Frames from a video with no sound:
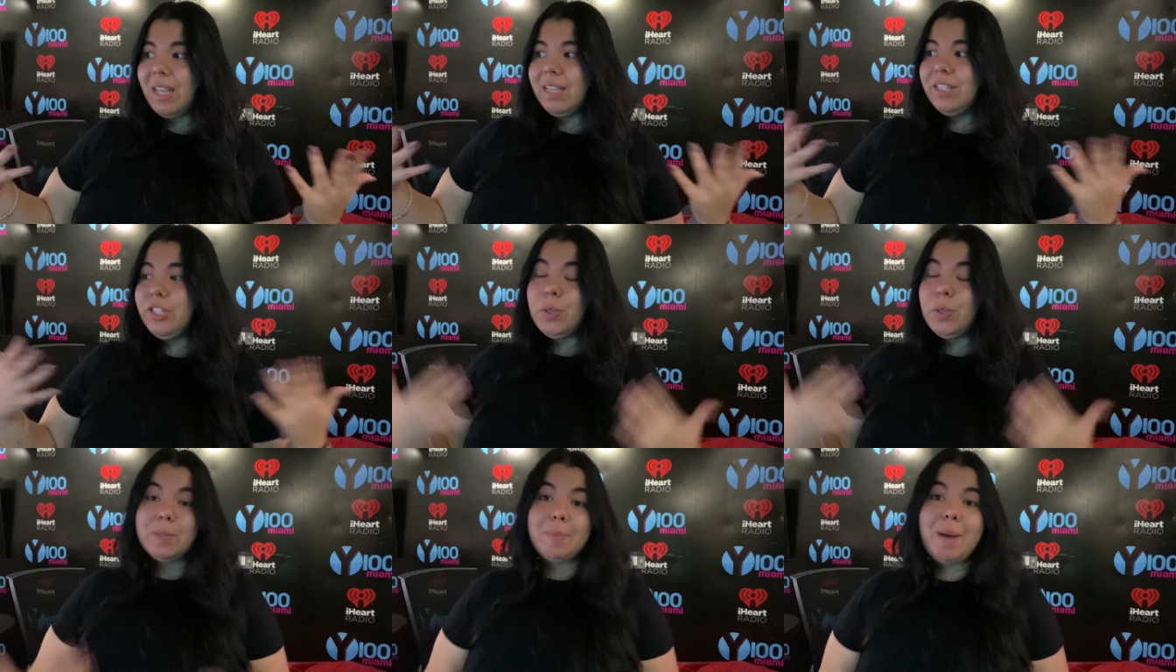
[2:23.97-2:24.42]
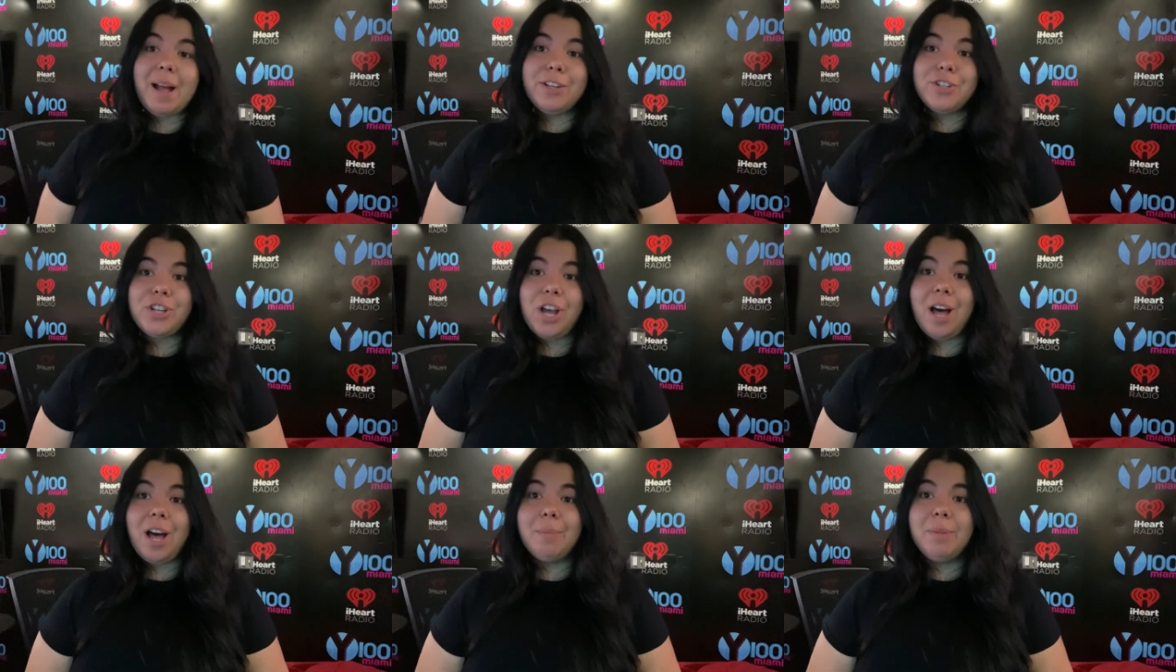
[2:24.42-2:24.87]
So it's my
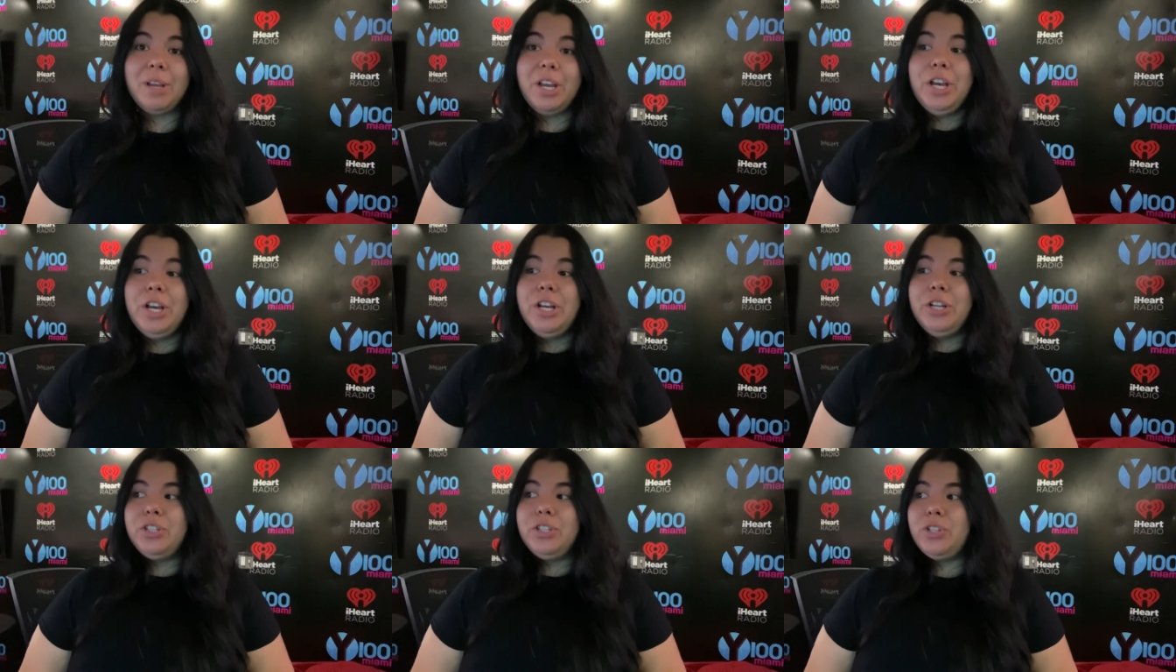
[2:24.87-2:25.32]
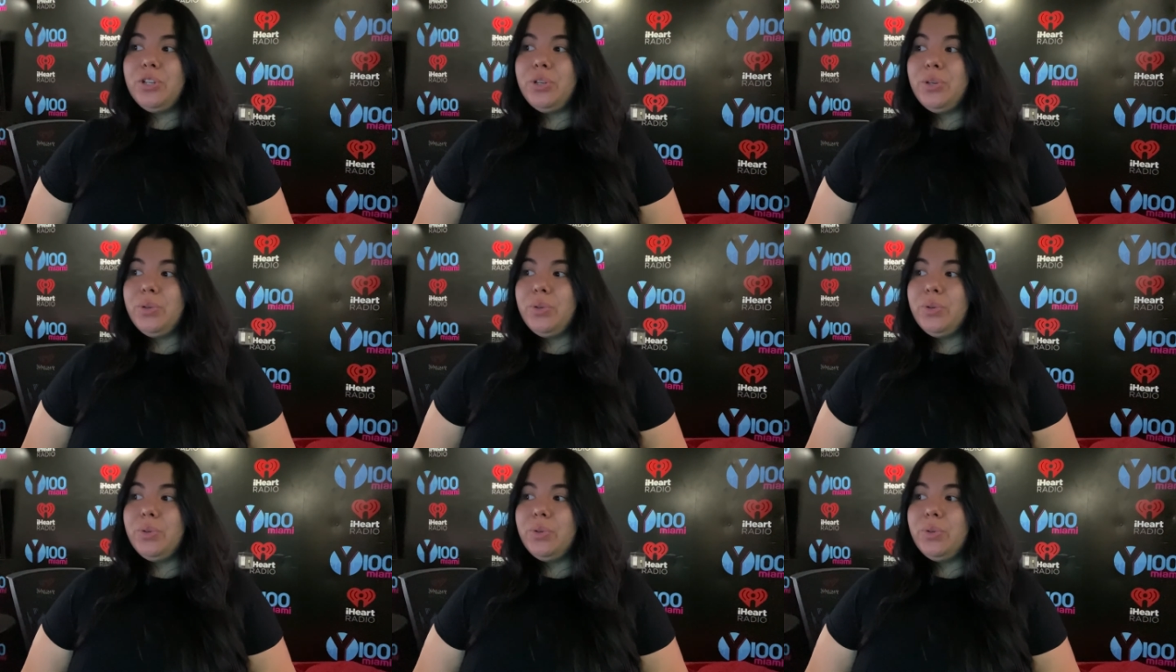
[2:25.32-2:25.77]
job
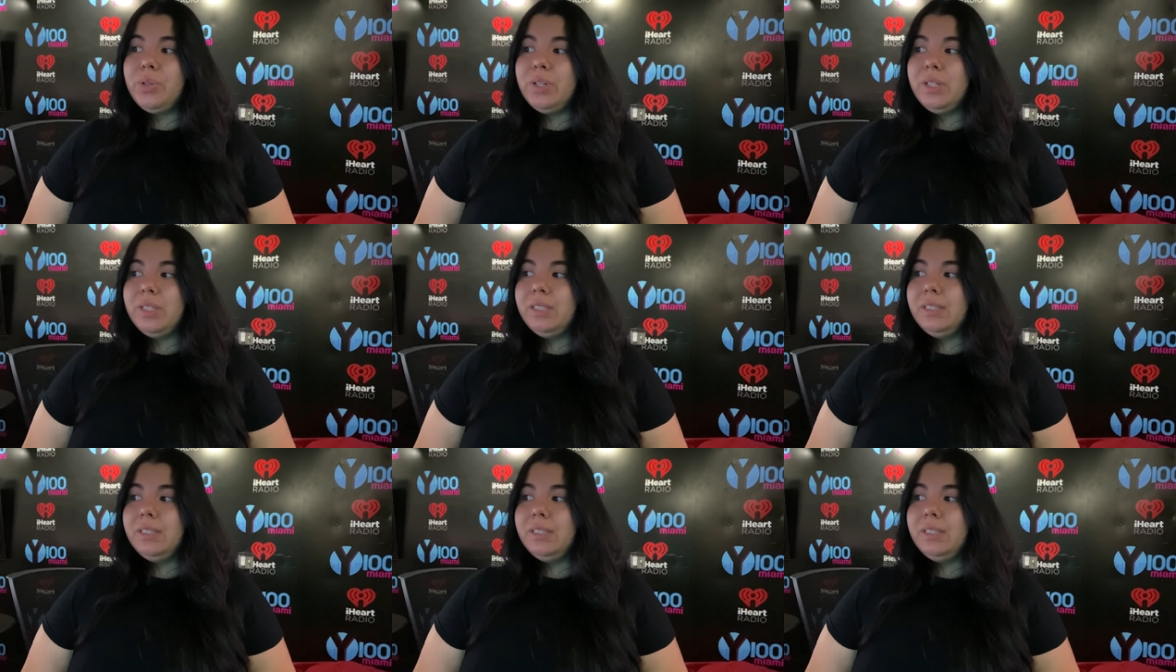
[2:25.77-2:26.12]
to